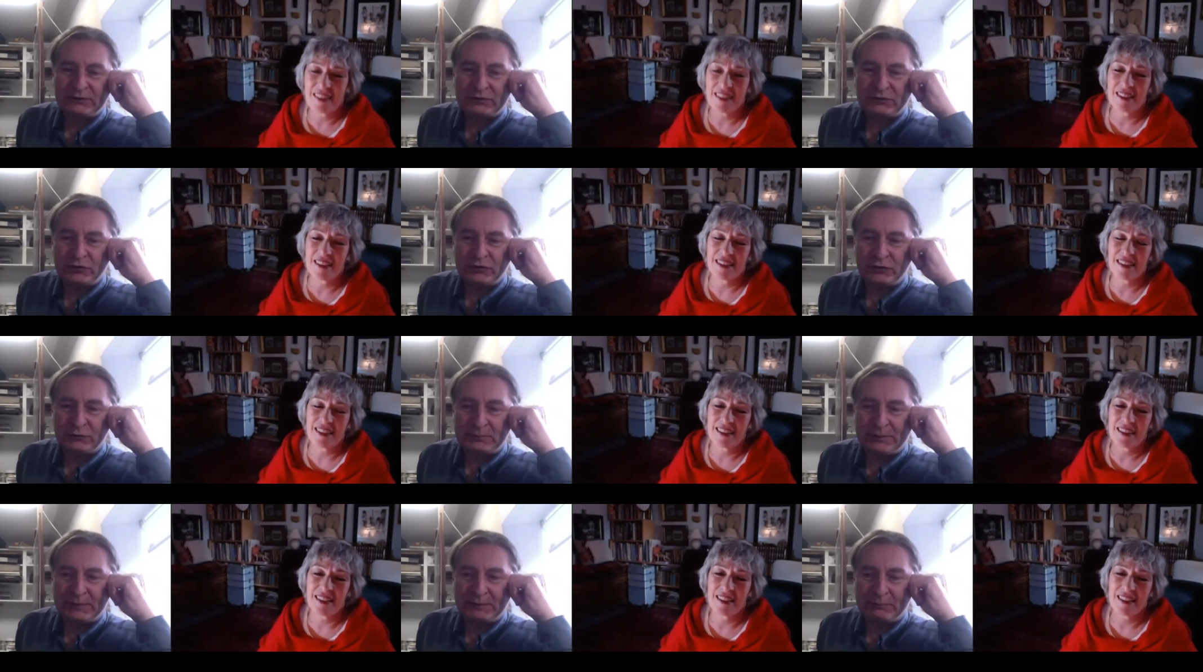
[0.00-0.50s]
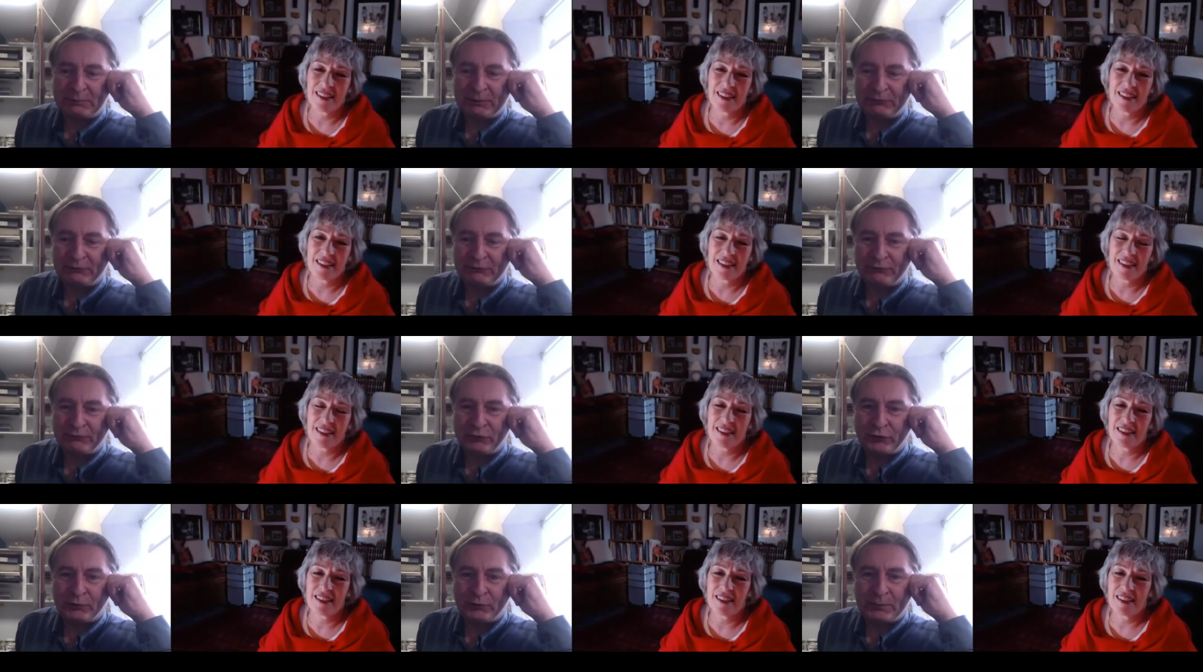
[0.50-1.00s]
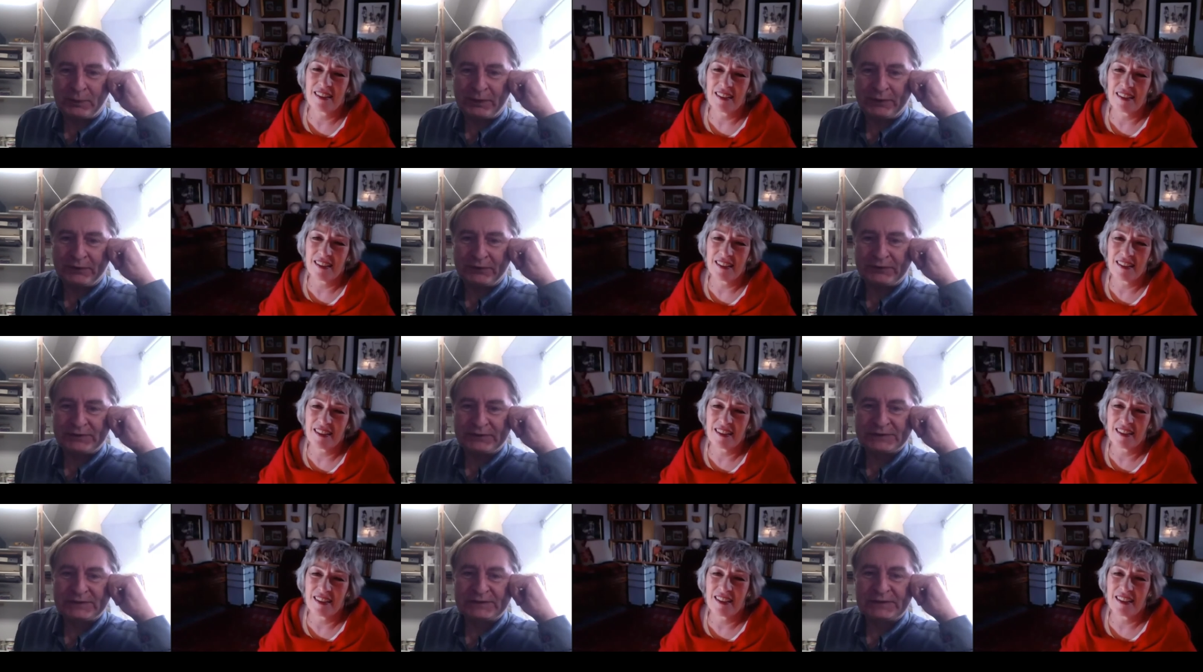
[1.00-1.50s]
Speaker 1: took me about four
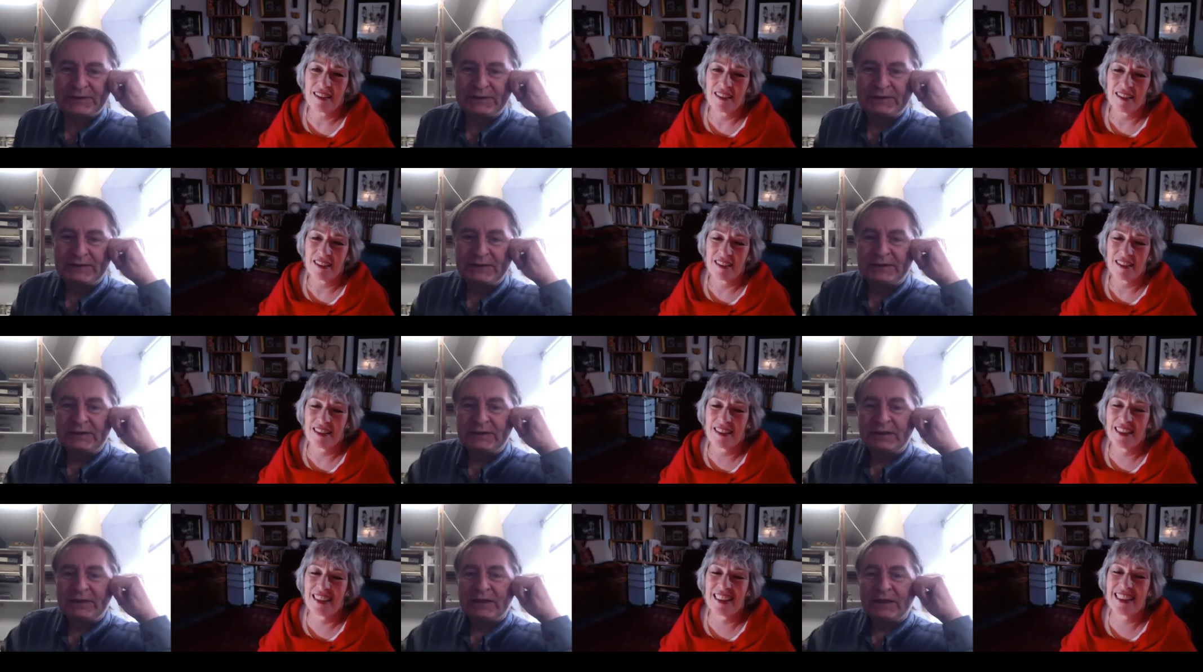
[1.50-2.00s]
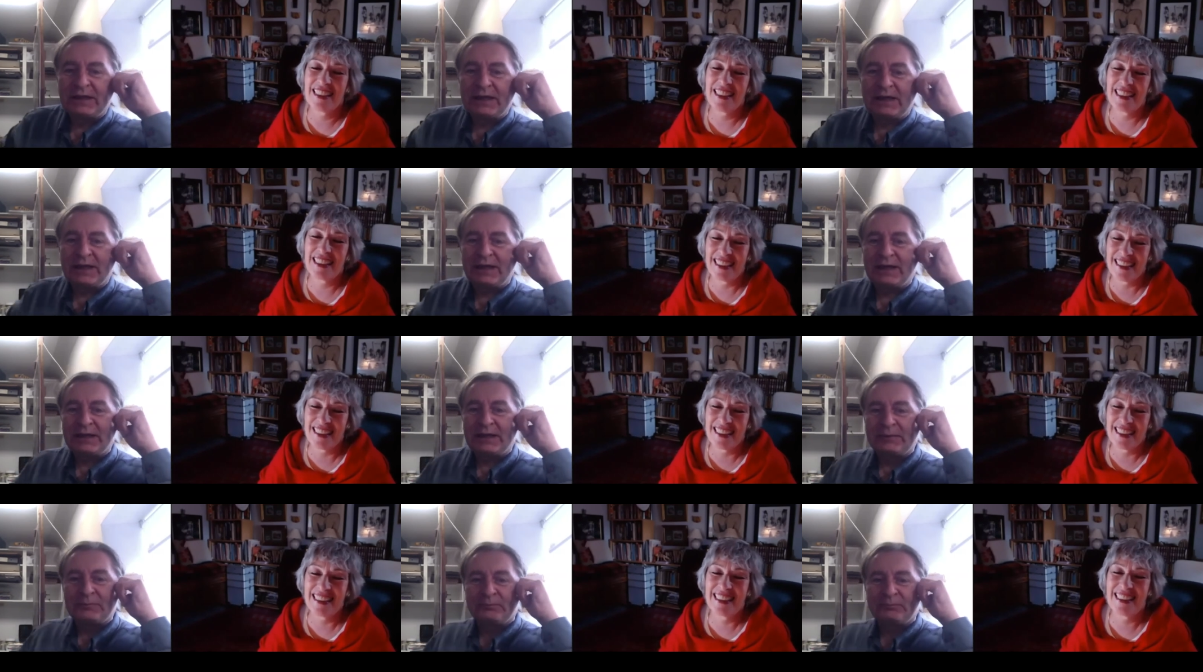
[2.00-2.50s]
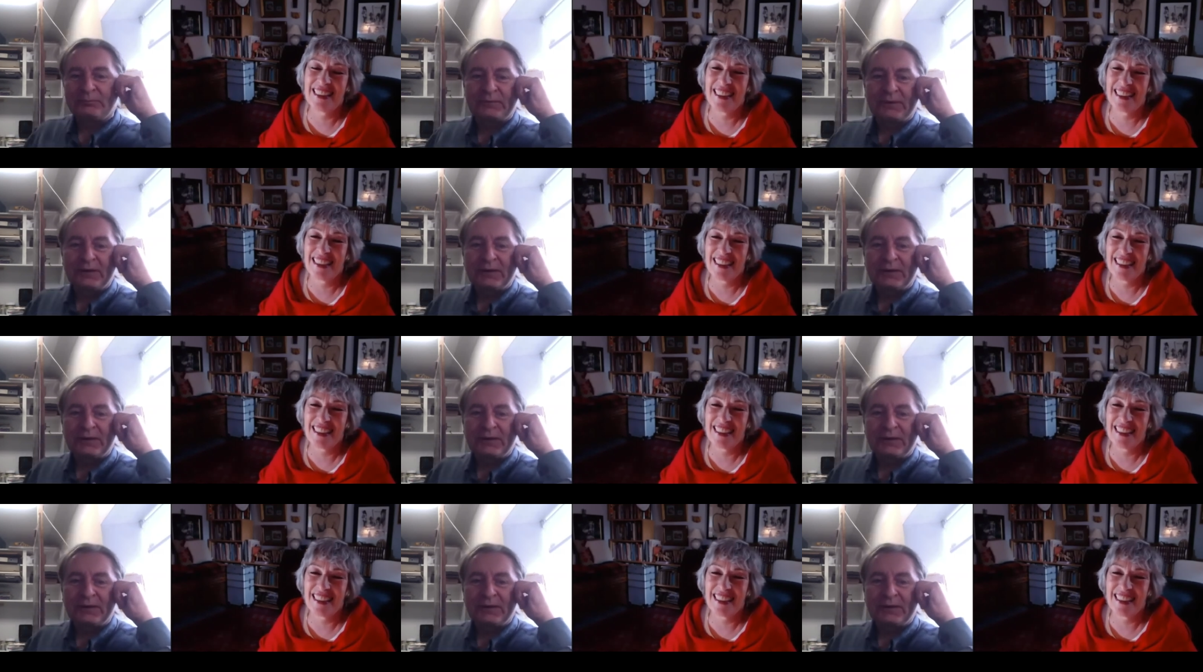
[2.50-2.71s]
months. Um,